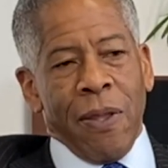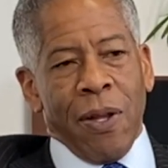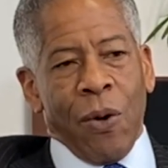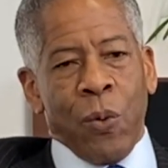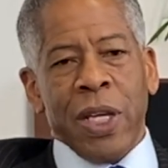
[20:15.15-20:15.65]

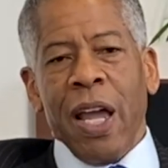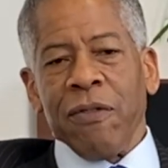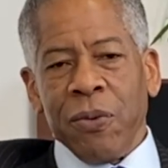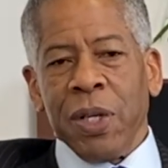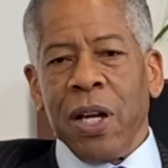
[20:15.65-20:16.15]
A week
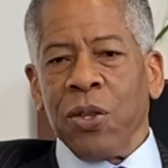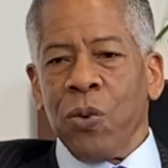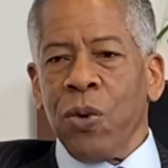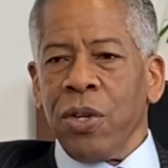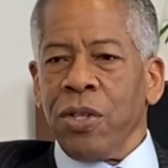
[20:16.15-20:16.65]
after we got the
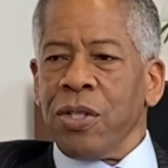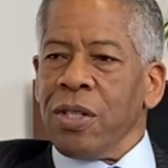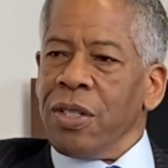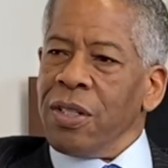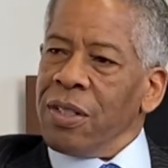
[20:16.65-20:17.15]
orders,
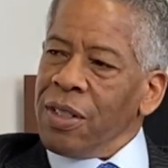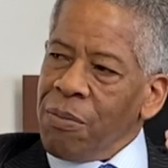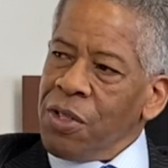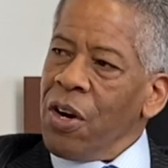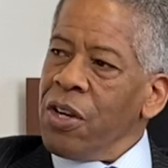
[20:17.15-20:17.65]

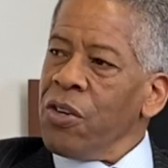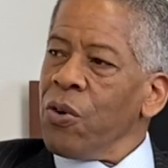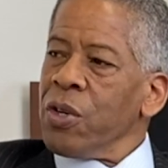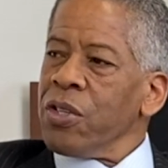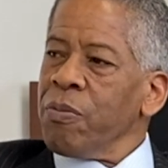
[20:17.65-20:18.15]
sorry, your
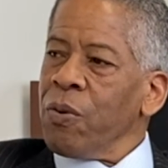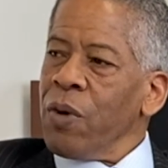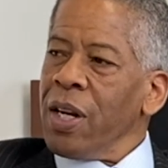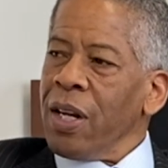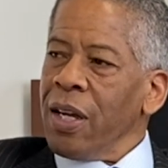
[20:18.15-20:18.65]
orders have been
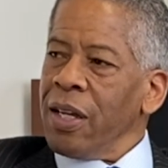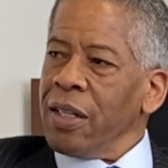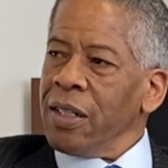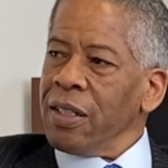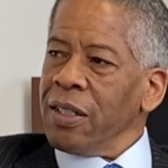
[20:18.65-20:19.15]
redlined.
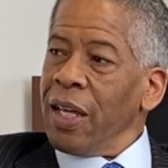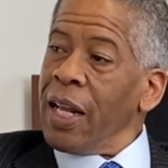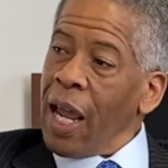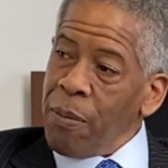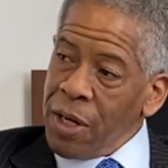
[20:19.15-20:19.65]
And
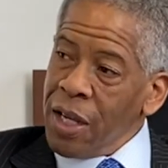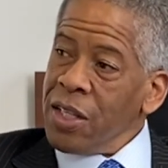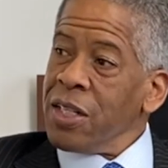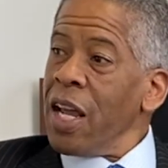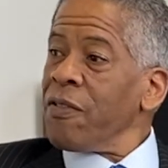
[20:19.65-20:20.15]

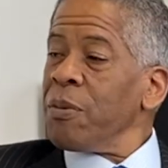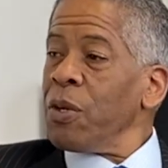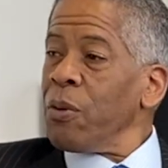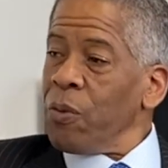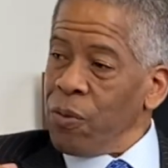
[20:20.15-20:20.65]
Abernathy's have to be
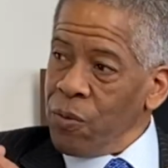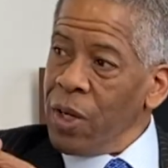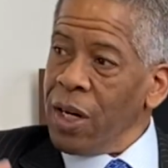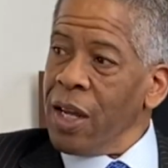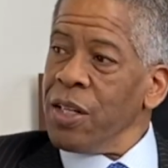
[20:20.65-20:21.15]

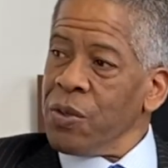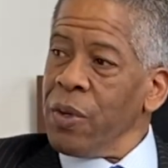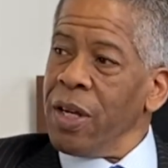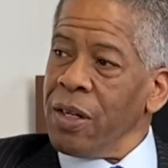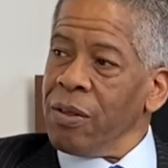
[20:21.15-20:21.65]
redlined as
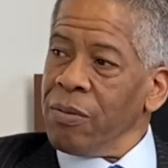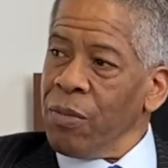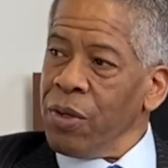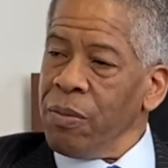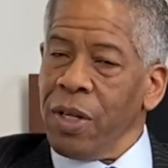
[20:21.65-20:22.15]
well.
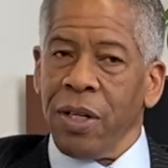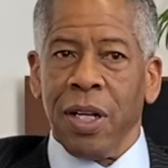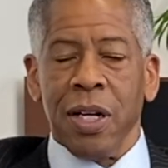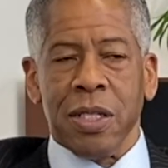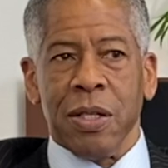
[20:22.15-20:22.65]
Wow.
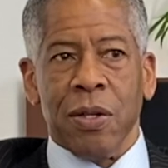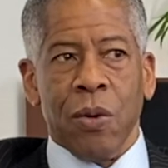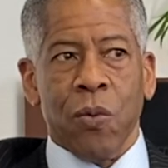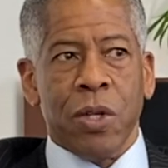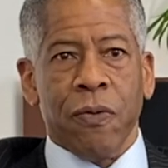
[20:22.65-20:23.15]
And I said,
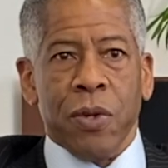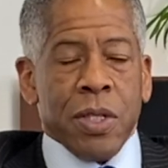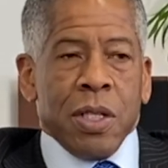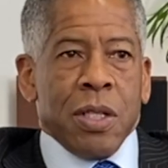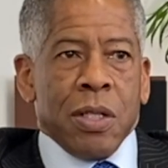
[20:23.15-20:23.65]
what's for? They
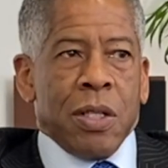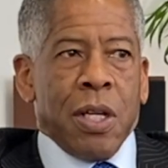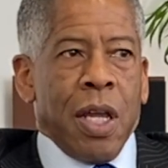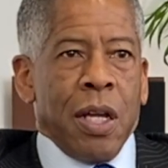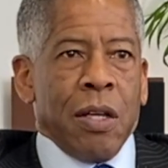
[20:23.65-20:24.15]
said, they
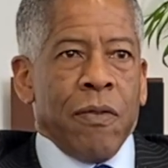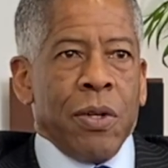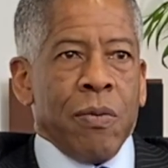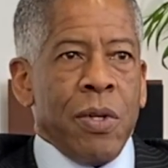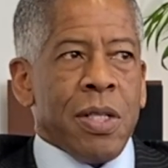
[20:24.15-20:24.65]
can't give you
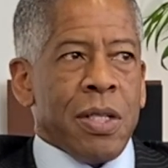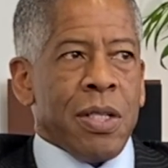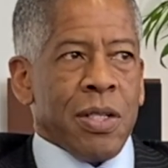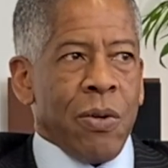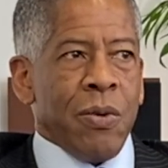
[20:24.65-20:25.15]
any reason.
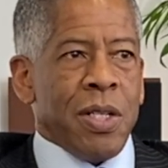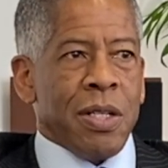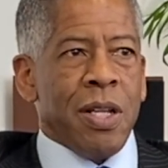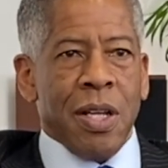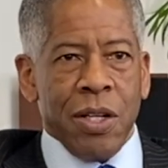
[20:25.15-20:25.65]
There's no
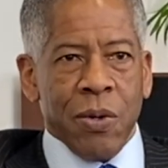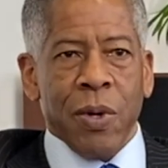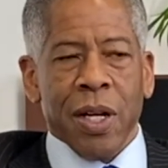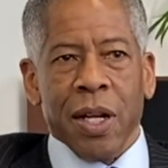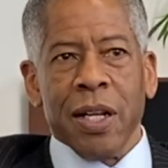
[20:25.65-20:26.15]
reason. You're
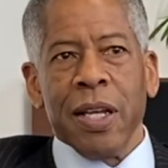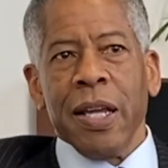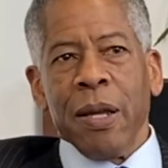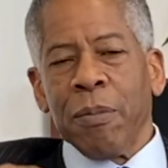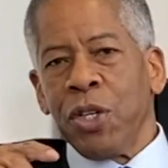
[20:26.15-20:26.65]
redlined.
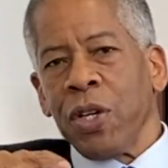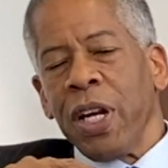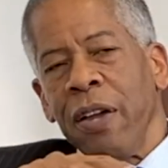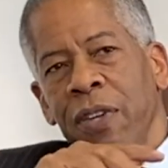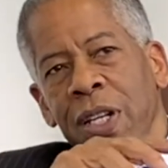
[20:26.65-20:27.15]
But you can
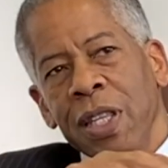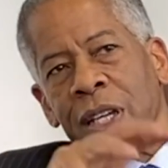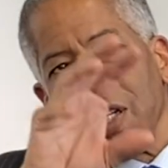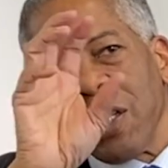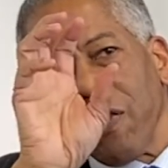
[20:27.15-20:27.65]
have anything
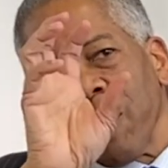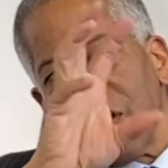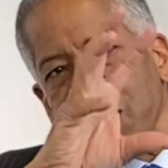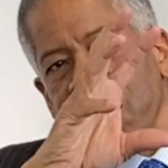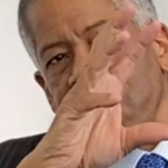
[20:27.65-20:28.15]
in civil
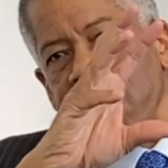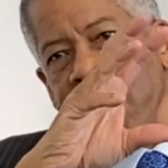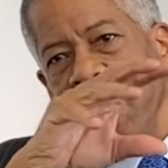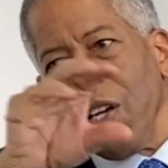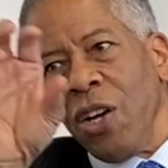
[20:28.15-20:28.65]

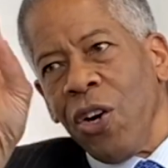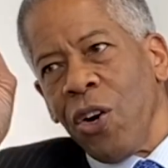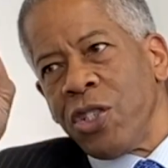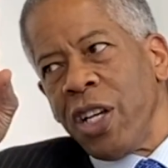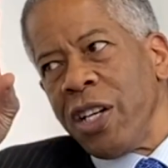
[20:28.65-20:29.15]
engineering mm.
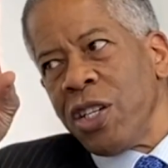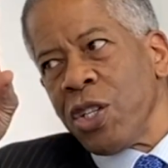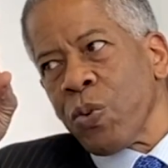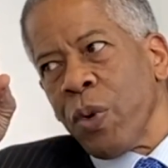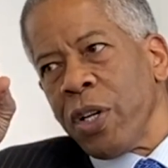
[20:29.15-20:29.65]
or jet
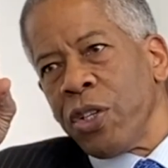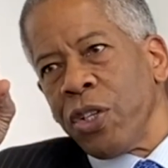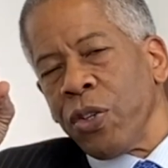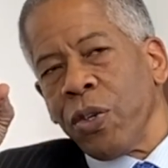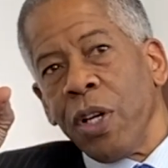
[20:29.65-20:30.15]
engines one or
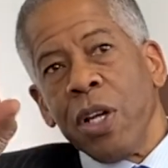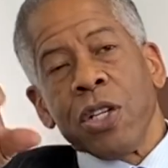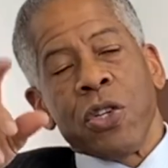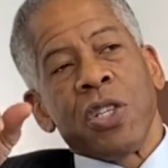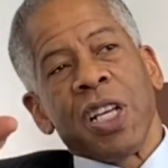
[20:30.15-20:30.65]
two.
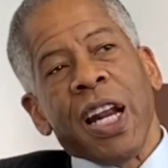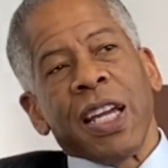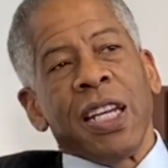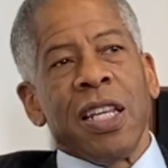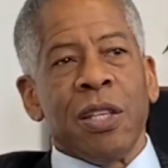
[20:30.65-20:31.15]
So you're saying I
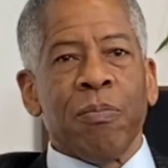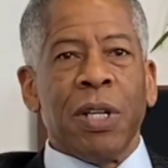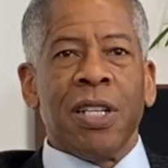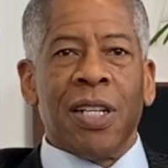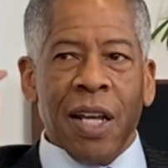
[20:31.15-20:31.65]
can either
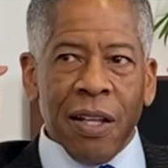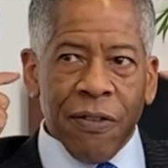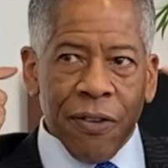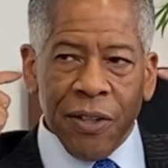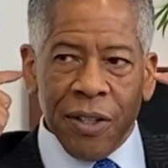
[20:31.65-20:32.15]
be deaf
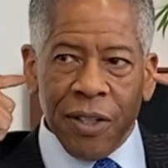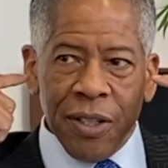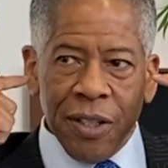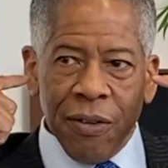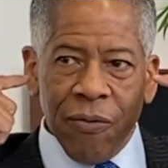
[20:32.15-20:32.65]

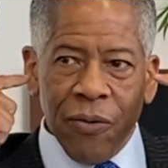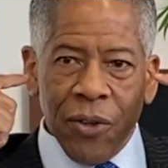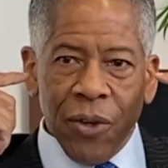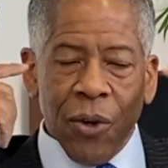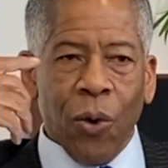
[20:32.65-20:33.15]

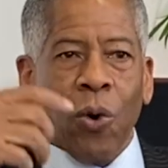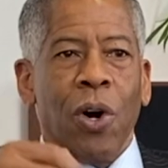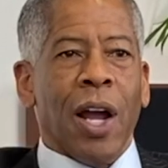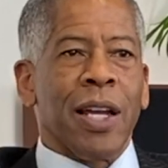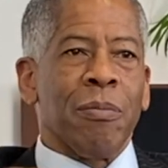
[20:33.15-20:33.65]

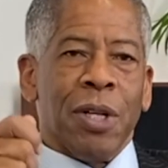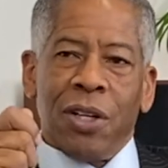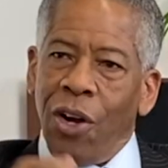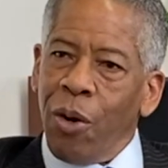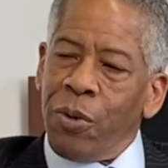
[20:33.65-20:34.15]
or I can be a
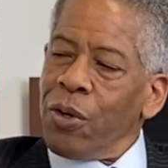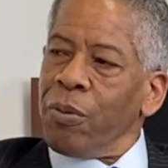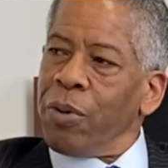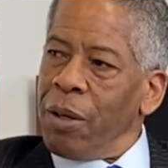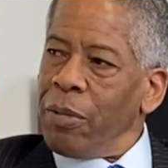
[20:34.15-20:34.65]
carpenter or
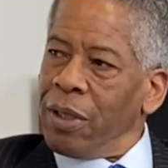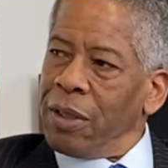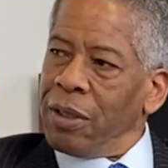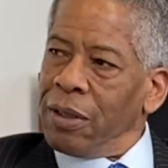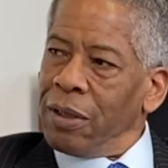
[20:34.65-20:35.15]
plumber.
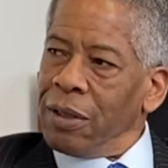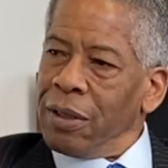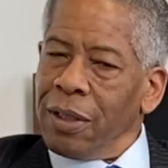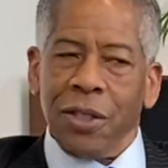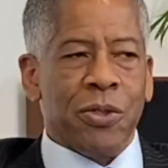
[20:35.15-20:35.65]
Right.
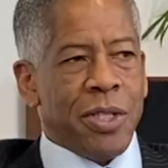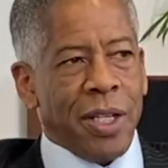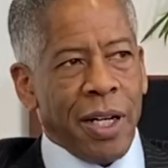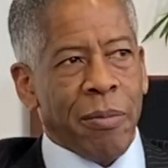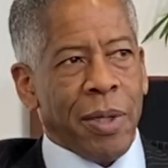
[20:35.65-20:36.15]
That's what you're
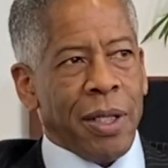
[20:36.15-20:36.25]
telling me.